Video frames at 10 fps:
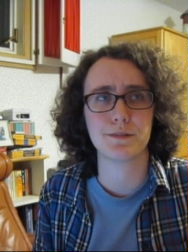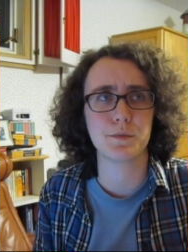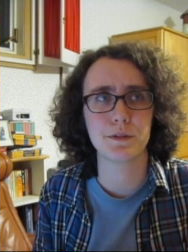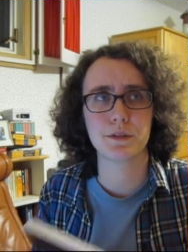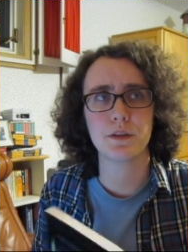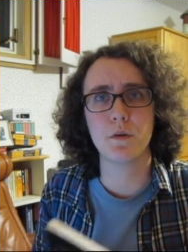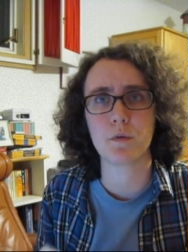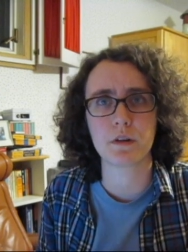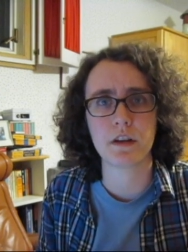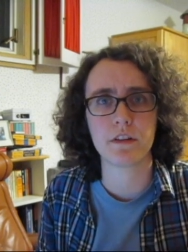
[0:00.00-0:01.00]
weirdly
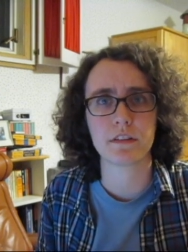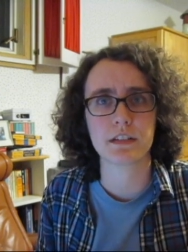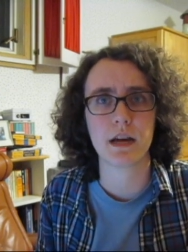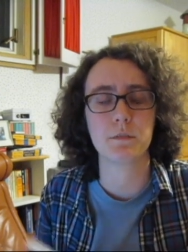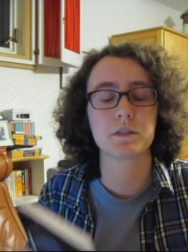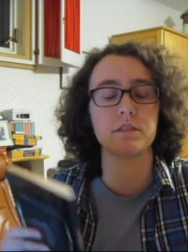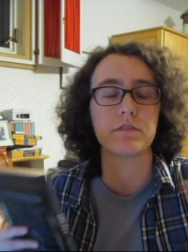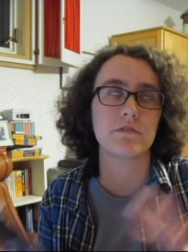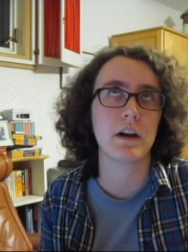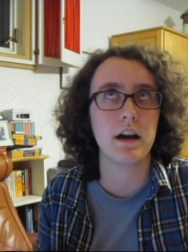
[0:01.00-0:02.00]
horny all the time, which is
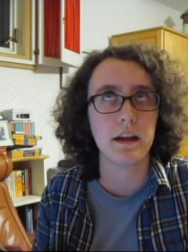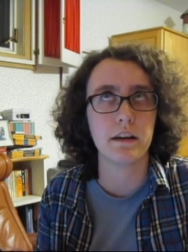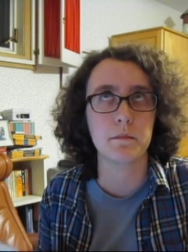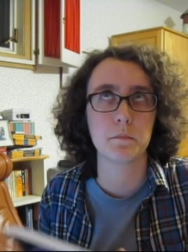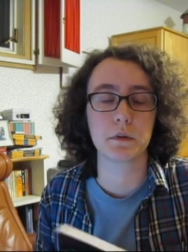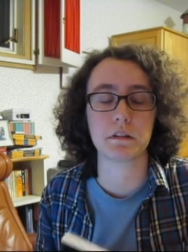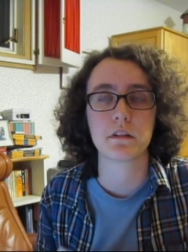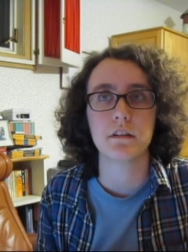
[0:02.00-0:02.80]
fine, but